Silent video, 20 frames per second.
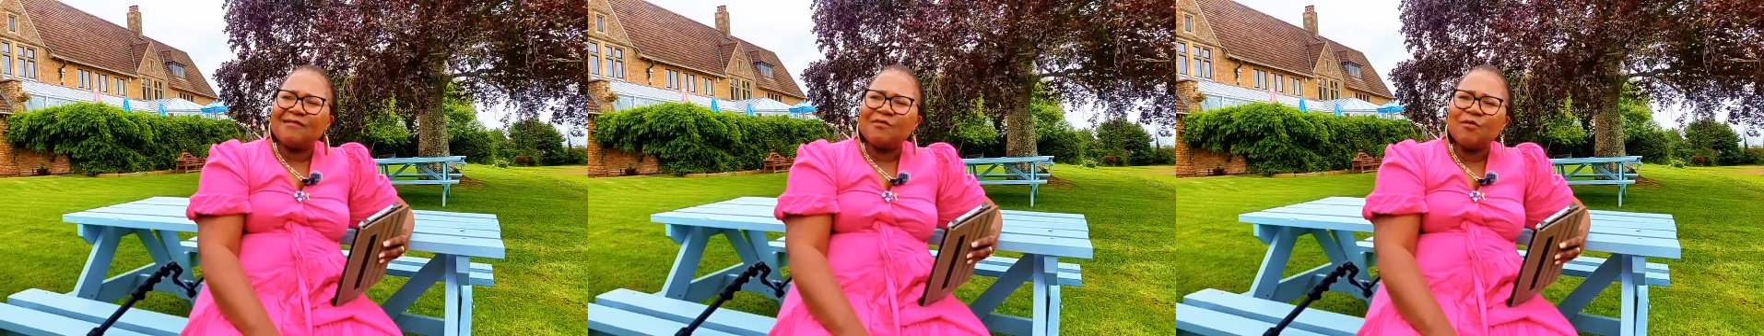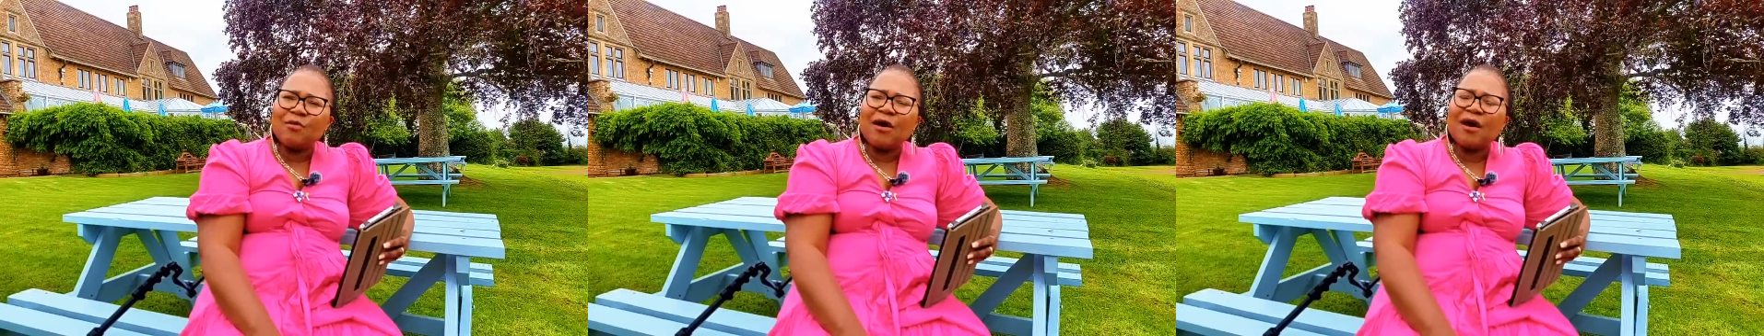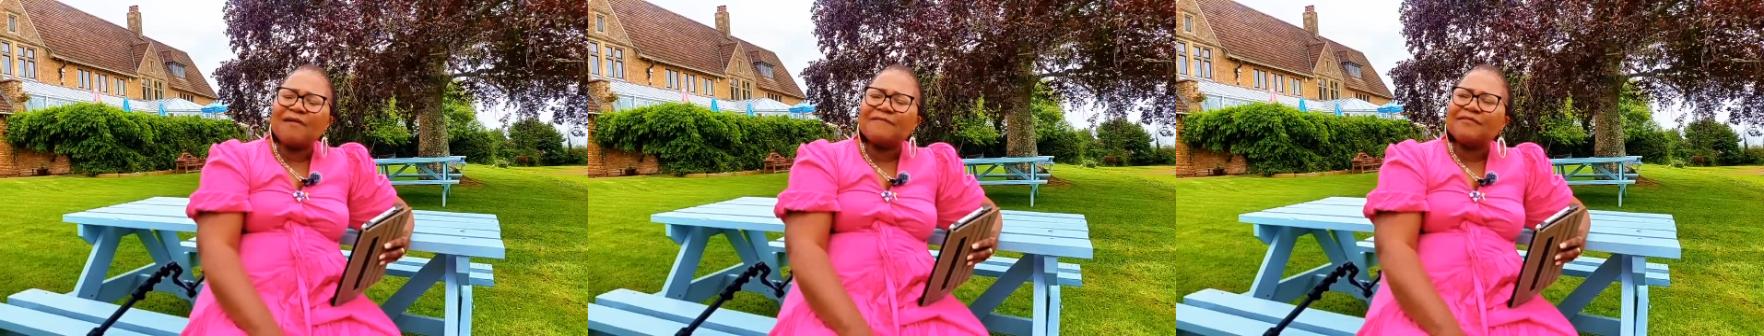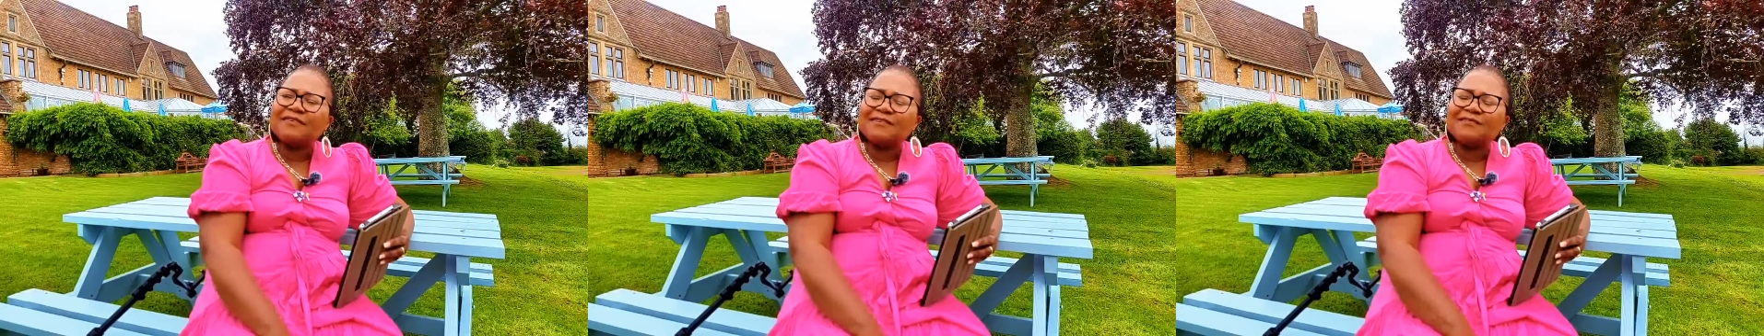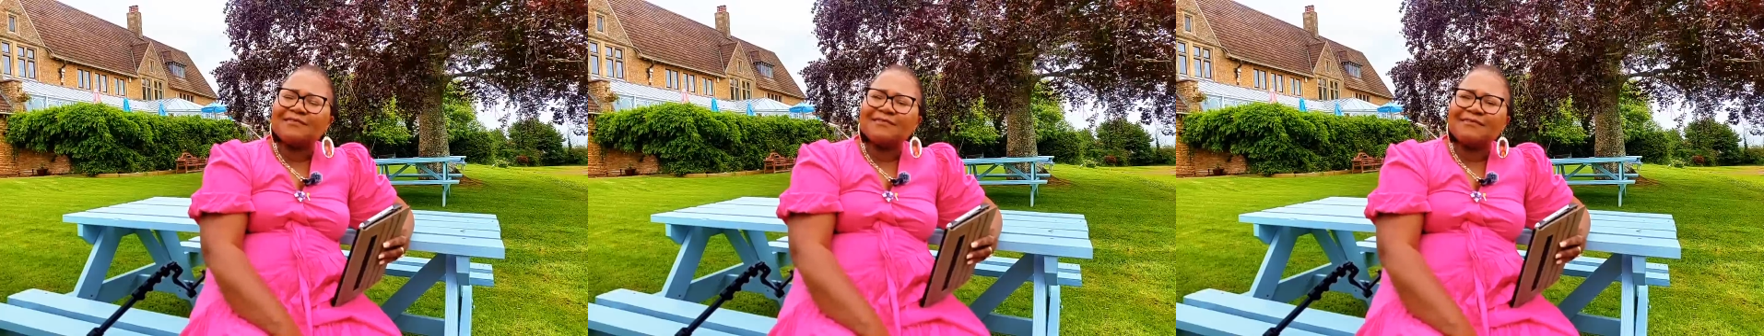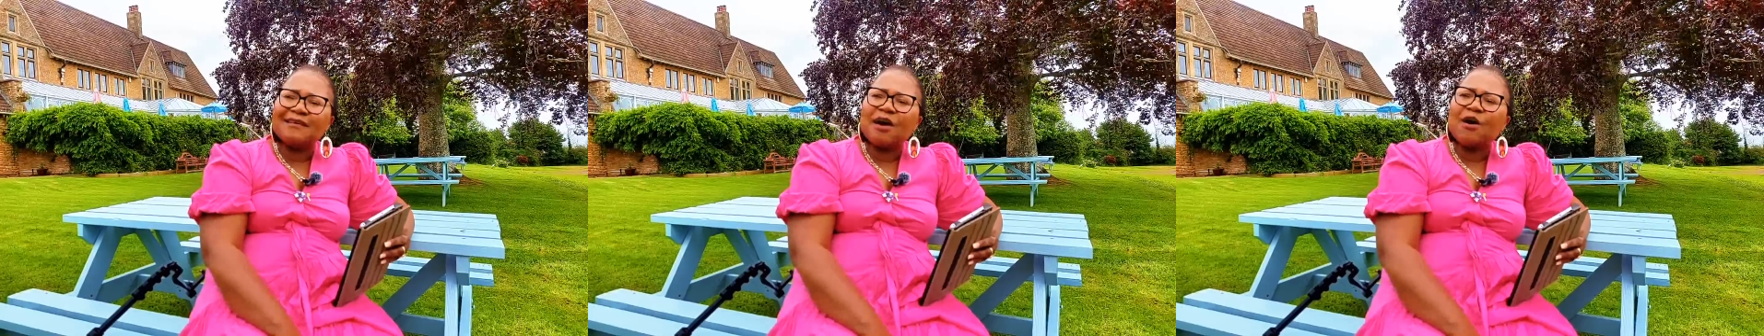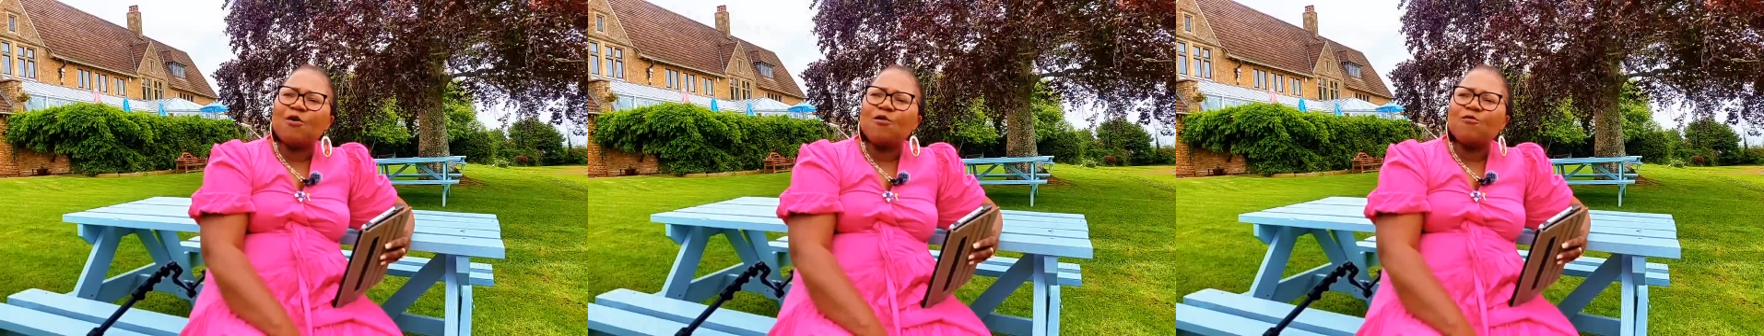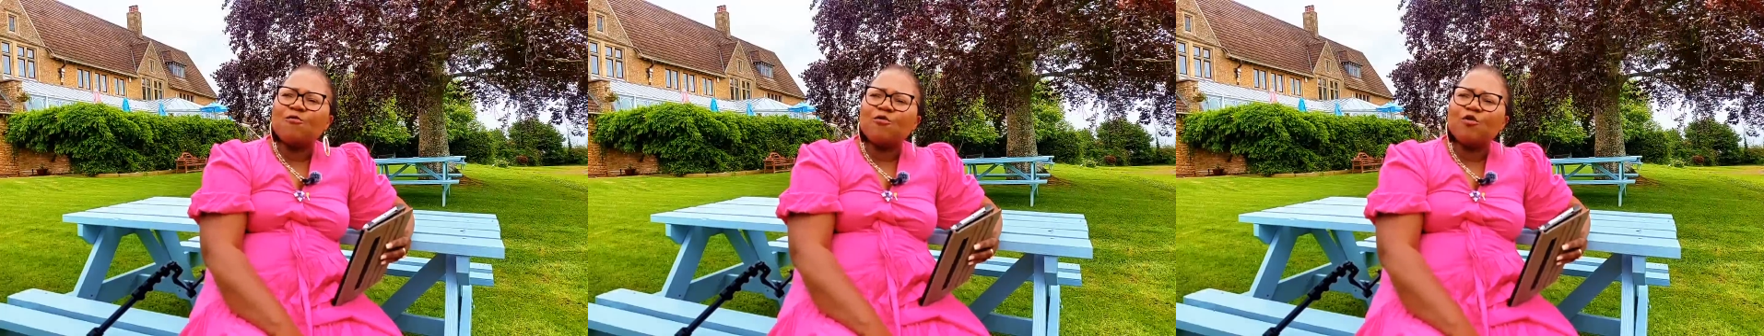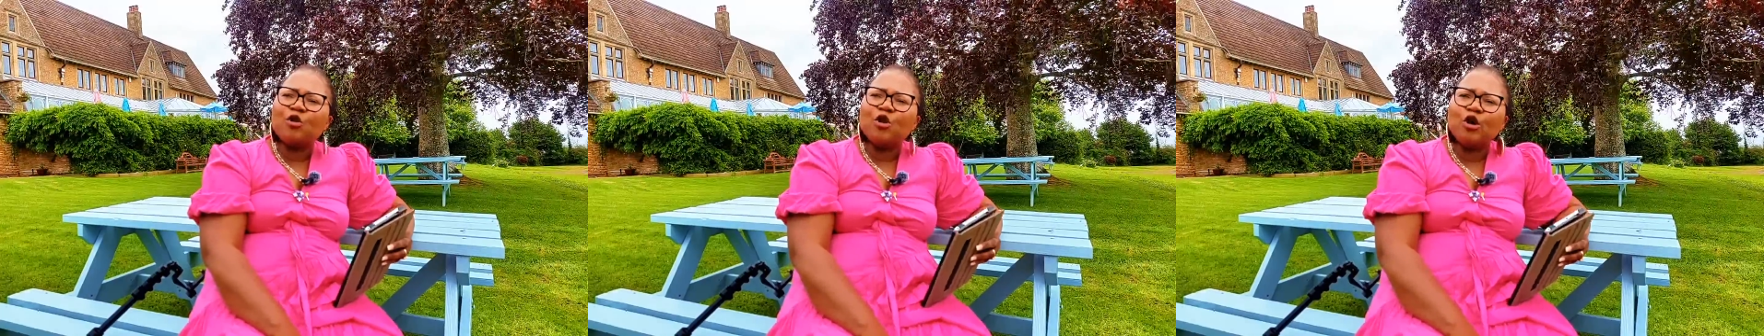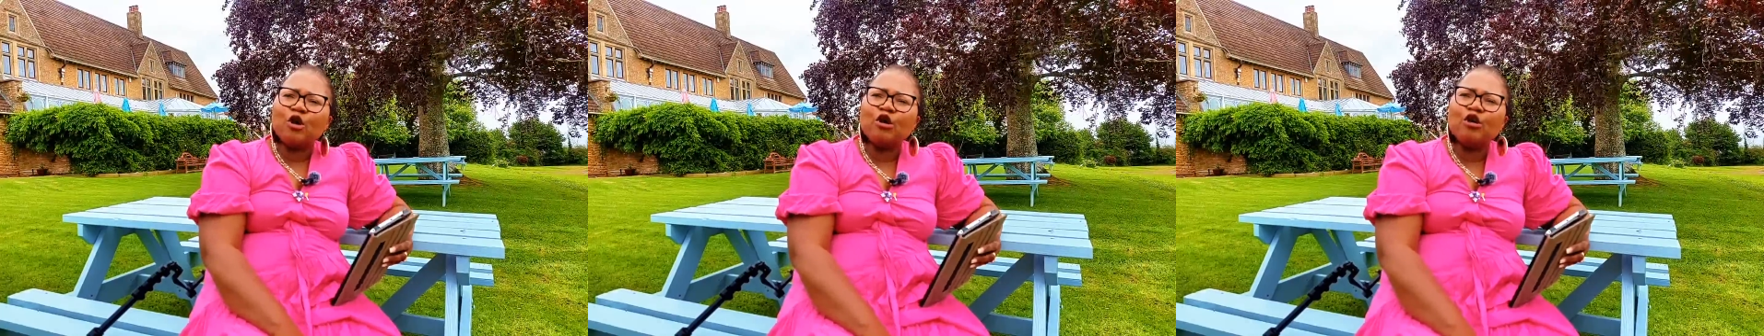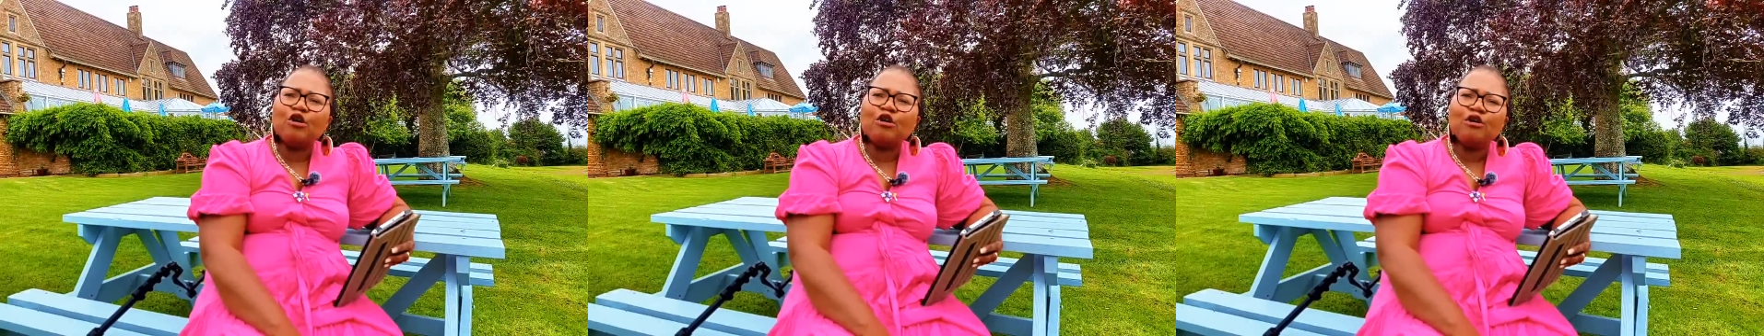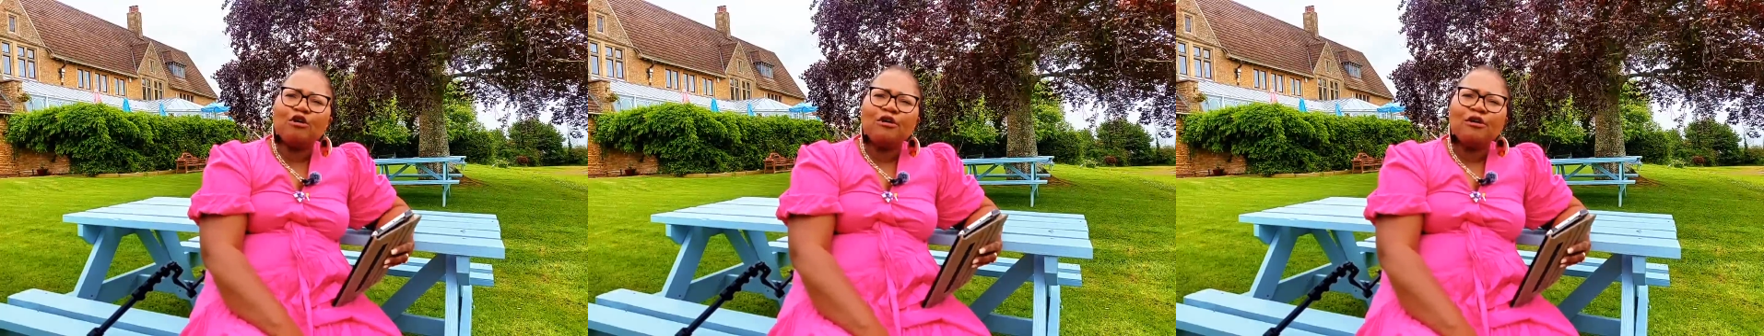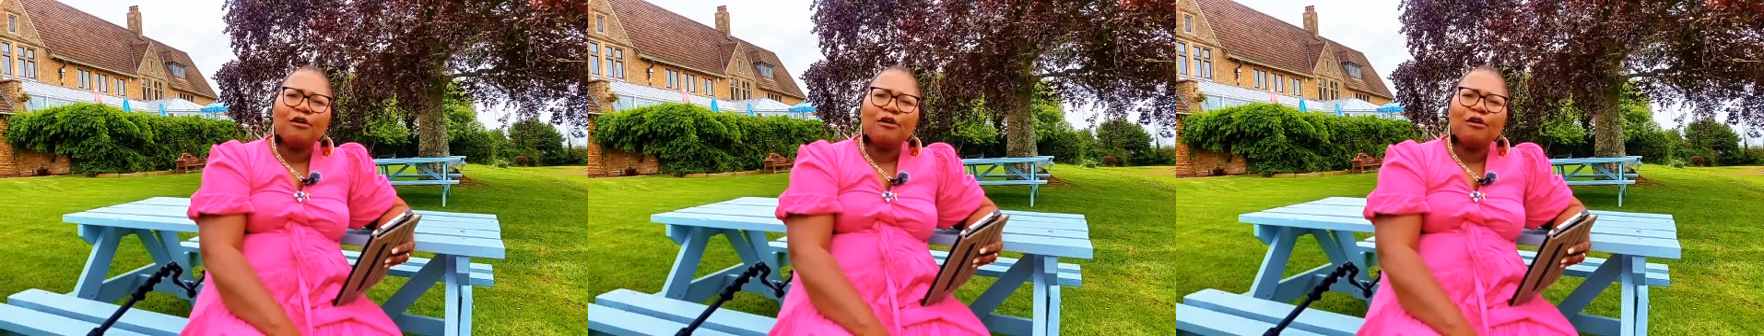Look after yourself, you know.